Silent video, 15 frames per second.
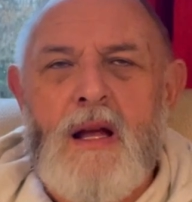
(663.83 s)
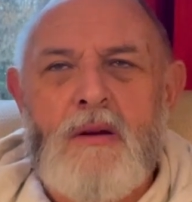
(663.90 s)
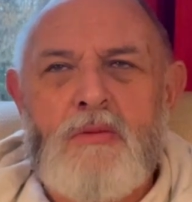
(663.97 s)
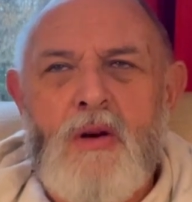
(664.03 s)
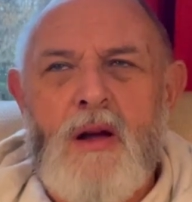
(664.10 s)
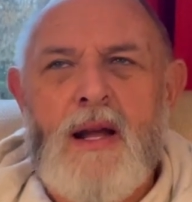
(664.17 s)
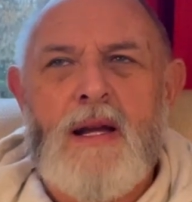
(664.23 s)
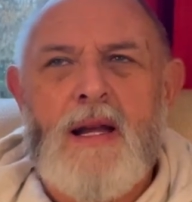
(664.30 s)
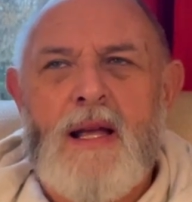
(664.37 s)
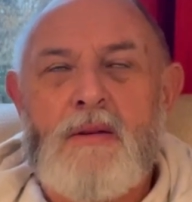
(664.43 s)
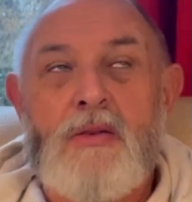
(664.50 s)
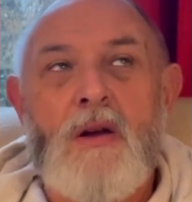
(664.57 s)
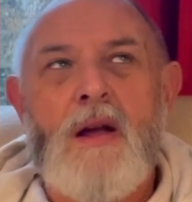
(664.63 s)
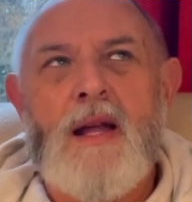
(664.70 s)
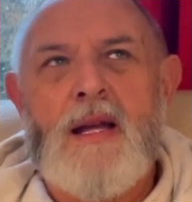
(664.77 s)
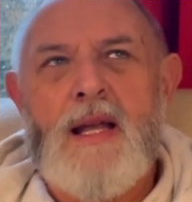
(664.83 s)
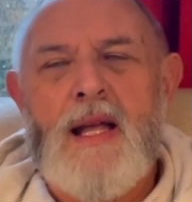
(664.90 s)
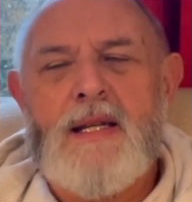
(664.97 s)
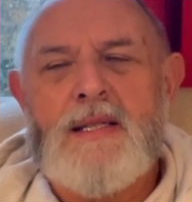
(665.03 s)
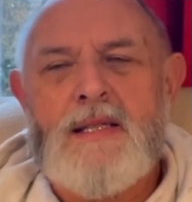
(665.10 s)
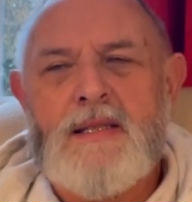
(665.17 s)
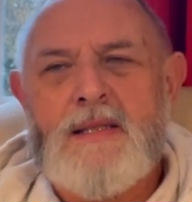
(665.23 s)
know, writing
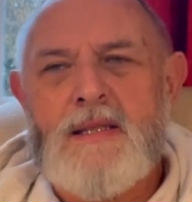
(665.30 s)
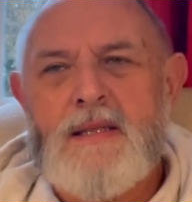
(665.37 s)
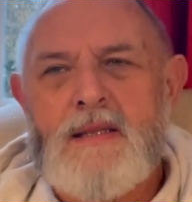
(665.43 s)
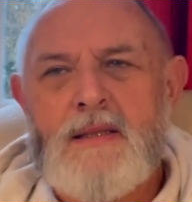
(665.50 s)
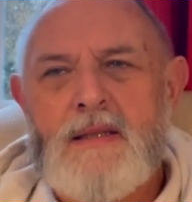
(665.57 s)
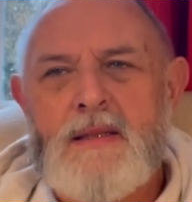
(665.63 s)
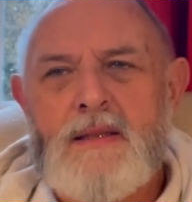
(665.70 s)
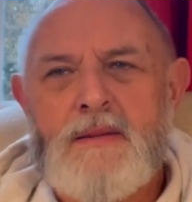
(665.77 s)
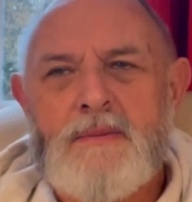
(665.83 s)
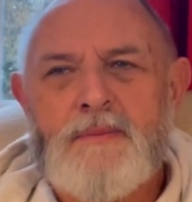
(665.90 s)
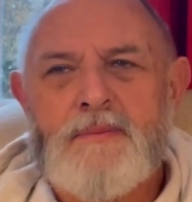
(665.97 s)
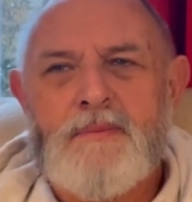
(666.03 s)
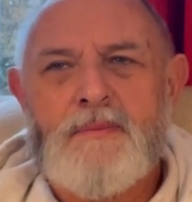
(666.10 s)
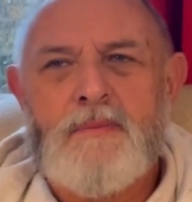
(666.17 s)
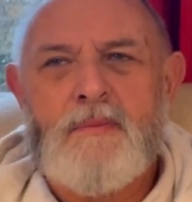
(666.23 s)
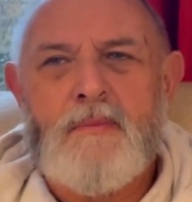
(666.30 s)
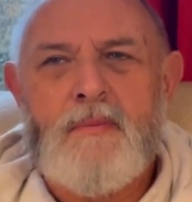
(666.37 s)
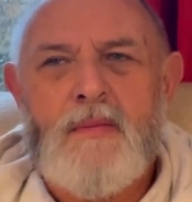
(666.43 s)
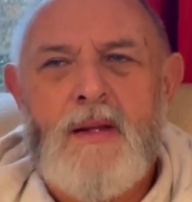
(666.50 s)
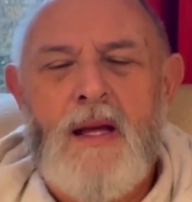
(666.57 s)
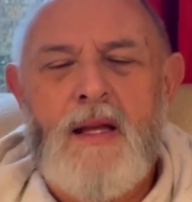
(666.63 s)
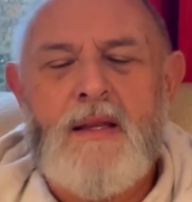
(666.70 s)
letters, you know.
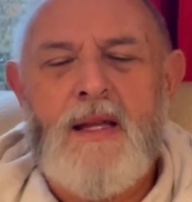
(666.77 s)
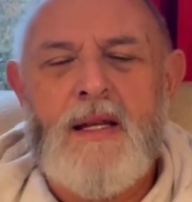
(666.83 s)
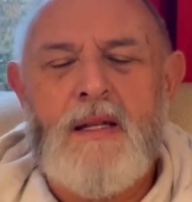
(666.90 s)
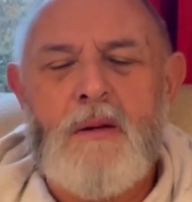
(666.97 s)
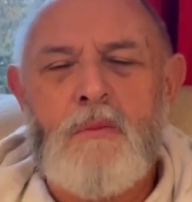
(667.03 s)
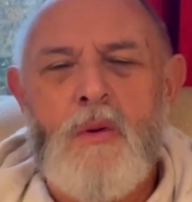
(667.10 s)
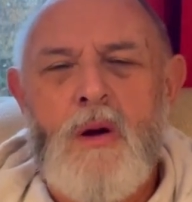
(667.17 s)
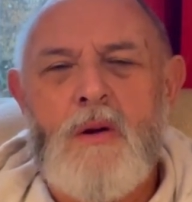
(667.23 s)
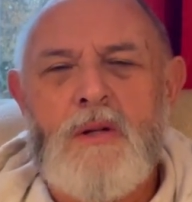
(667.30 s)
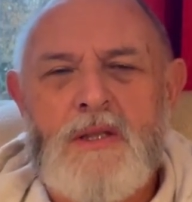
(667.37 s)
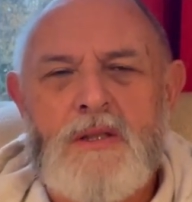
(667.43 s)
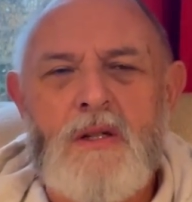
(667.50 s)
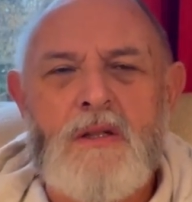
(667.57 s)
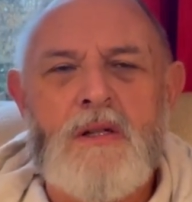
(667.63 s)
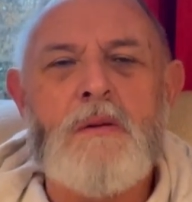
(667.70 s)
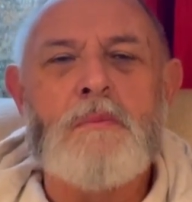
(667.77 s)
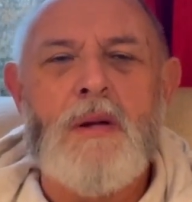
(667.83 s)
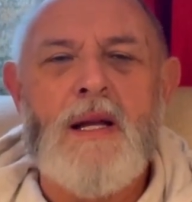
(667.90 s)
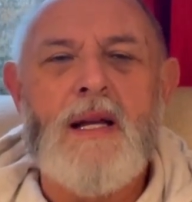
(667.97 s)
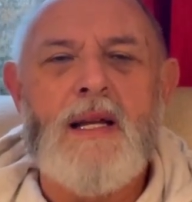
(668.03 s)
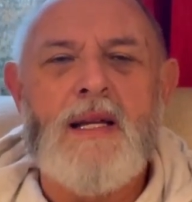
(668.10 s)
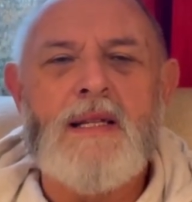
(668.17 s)
I think the world has gone
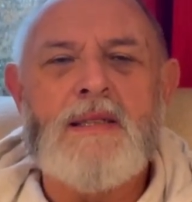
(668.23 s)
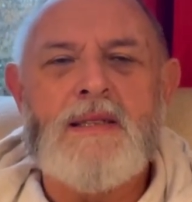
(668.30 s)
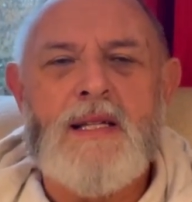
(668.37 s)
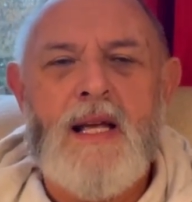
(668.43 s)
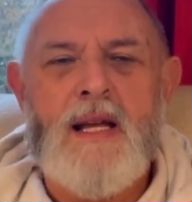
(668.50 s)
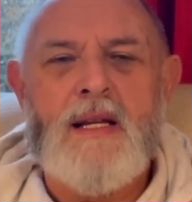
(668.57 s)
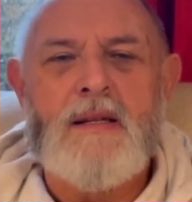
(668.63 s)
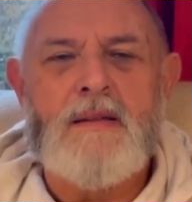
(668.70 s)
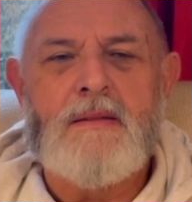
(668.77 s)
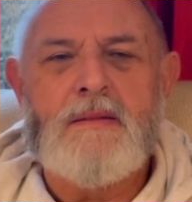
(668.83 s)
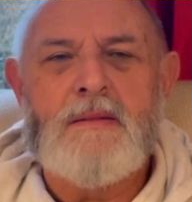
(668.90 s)
completely insane.